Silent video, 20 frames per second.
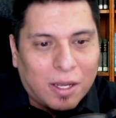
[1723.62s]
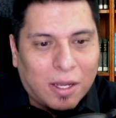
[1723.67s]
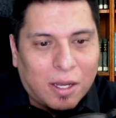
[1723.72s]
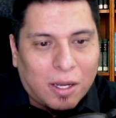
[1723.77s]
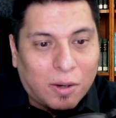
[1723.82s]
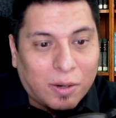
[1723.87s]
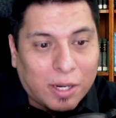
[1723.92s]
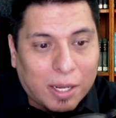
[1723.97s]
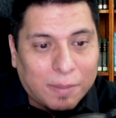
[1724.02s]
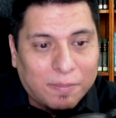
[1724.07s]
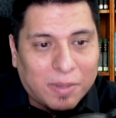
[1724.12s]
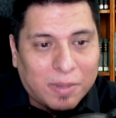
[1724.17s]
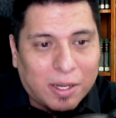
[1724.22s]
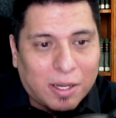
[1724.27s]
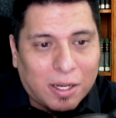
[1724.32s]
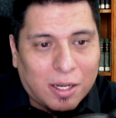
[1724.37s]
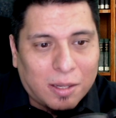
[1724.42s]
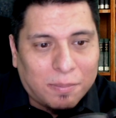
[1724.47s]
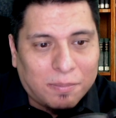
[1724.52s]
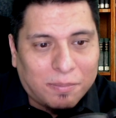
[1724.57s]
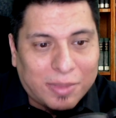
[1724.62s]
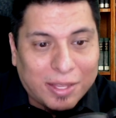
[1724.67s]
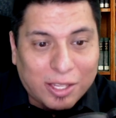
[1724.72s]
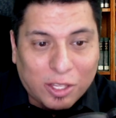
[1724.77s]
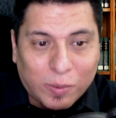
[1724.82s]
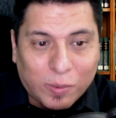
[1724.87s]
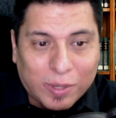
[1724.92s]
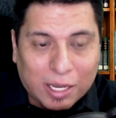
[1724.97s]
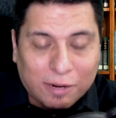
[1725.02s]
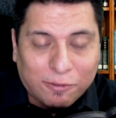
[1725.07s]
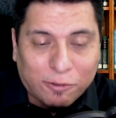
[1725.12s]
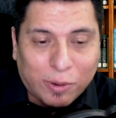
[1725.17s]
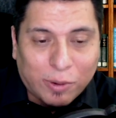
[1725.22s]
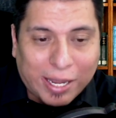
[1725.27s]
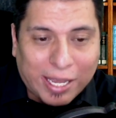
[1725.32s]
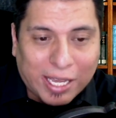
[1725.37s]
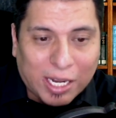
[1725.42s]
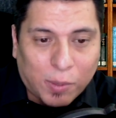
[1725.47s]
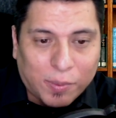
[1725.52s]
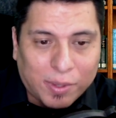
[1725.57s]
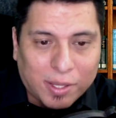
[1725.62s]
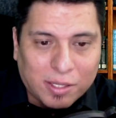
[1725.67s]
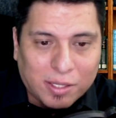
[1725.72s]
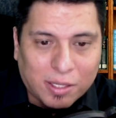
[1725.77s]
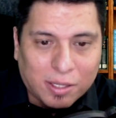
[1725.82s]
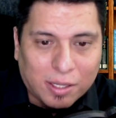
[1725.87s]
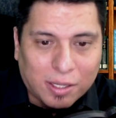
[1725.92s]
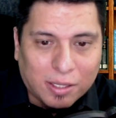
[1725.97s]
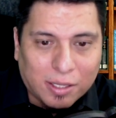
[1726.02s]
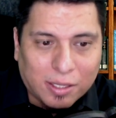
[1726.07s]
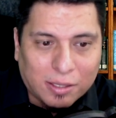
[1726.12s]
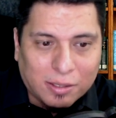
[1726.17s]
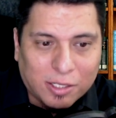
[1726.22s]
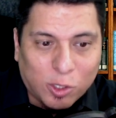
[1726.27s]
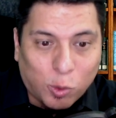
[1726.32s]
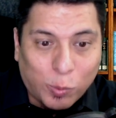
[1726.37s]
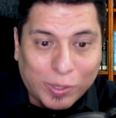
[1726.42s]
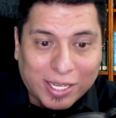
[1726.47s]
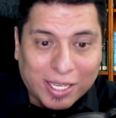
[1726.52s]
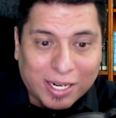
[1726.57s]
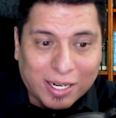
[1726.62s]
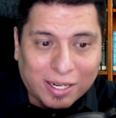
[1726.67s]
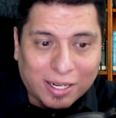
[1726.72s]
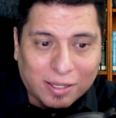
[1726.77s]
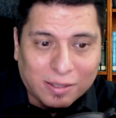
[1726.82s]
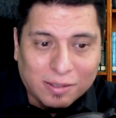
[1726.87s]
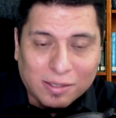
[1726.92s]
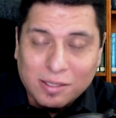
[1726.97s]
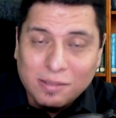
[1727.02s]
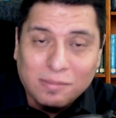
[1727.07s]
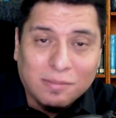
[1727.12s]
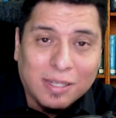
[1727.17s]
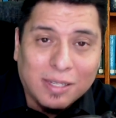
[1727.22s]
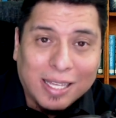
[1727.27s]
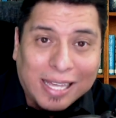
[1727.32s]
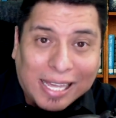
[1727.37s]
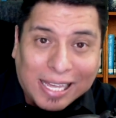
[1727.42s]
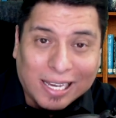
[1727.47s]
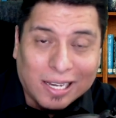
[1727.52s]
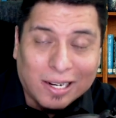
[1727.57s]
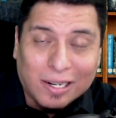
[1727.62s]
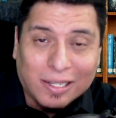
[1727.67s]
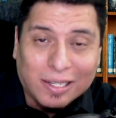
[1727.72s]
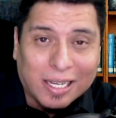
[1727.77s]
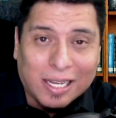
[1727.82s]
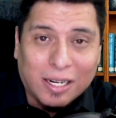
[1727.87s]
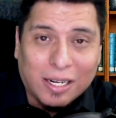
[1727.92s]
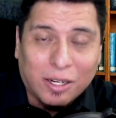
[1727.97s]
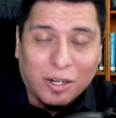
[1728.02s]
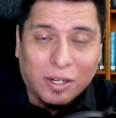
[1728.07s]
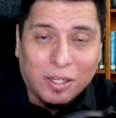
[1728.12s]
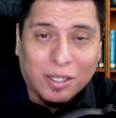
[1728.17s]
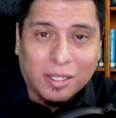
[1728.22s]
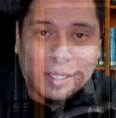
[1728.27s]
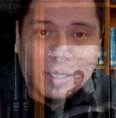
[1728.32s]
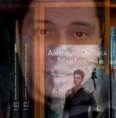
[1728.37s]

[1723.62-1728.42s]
Okay, um, thank you again for hanging out with us, and until we can hang out again and you can